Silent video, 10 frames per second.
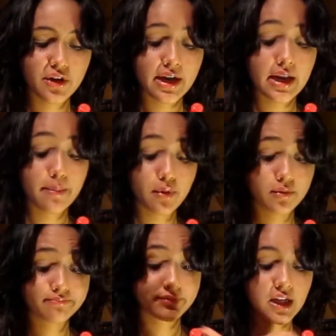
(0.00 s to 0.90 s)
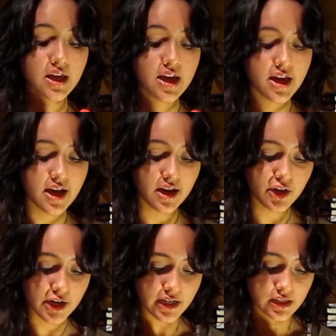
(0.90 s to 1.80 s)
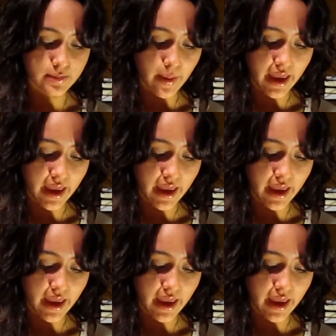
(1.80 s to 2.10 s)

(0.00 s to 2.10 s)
pineapple crisp.